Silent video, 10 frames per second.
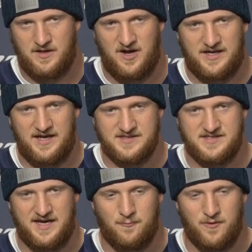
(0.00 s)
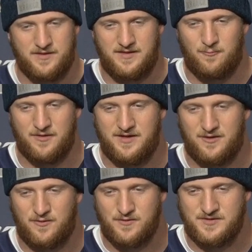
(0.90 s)
Yeah, I can't say what
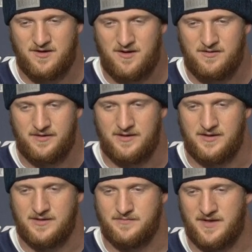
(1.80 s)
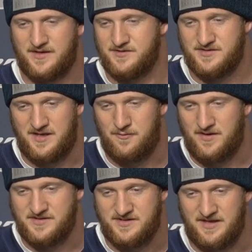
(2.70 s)
their goals are. I can just say what
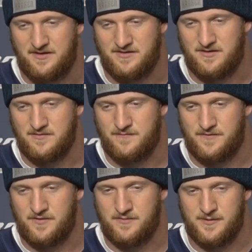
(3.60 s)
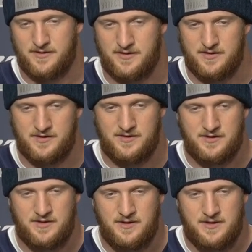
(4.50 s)
I see out there on the field. But,
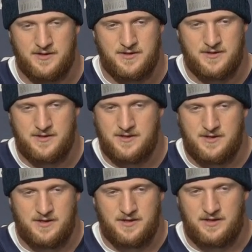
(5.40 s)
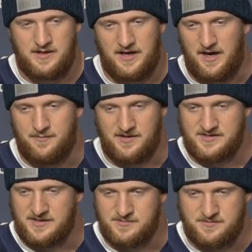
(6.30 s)
yeah, I mean, it
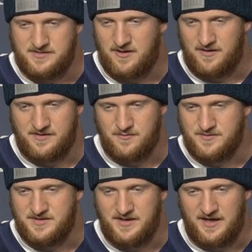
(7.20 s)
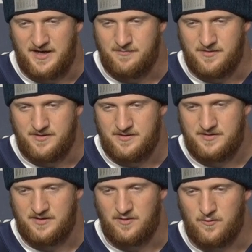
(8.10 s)
seems to be targeted towards DK, but,
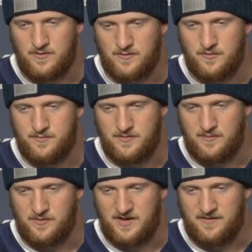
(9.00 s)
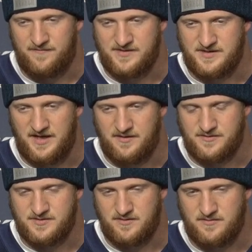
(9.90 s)
you know, we're a group and we kind of fight
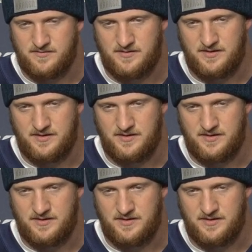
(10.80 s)
together. So,